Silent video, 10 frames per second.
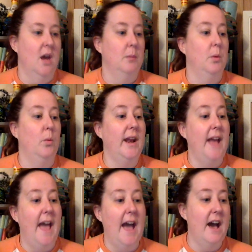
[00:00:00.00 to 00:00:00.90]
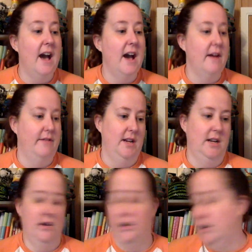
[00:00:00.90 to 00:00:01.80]
But what have I
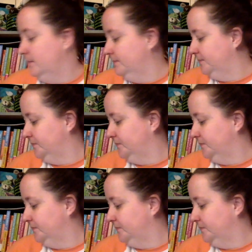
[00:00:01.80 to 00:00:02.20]
knit on?